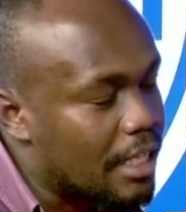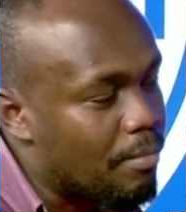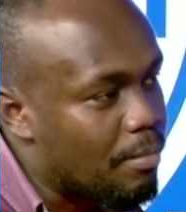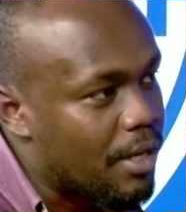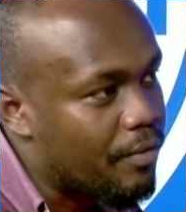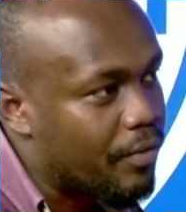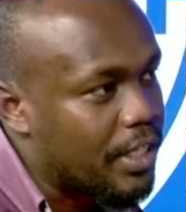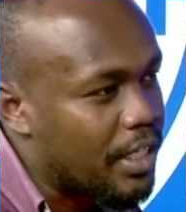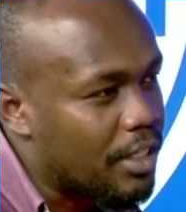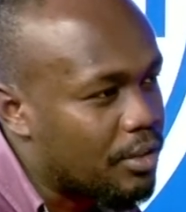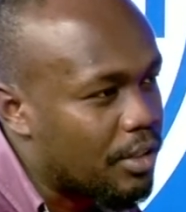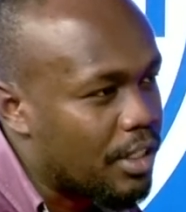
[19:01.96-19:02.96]
in the main
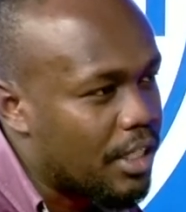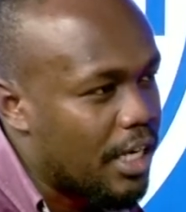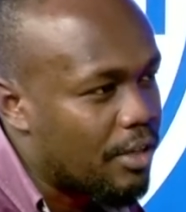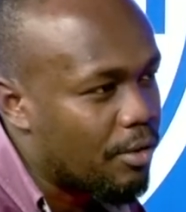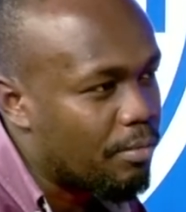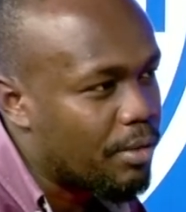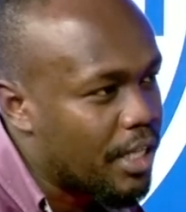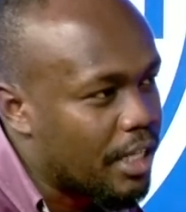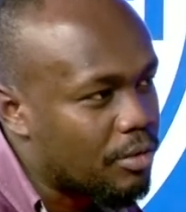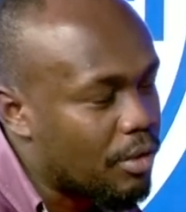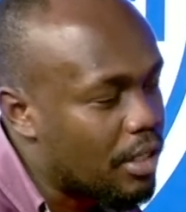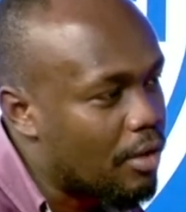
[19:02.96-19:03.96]
federation in Nairobi?
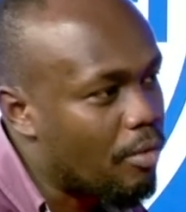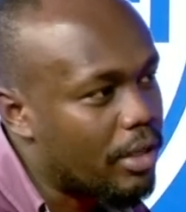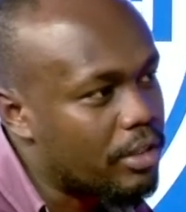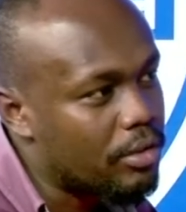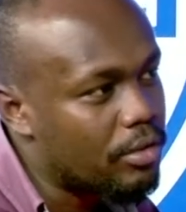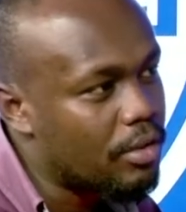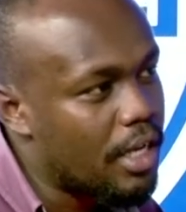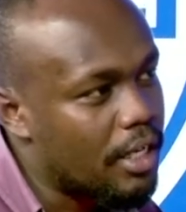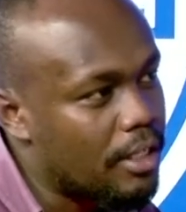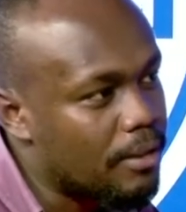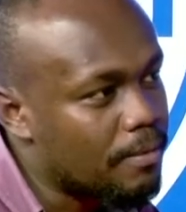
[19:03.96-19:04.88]
That's why they want to do that.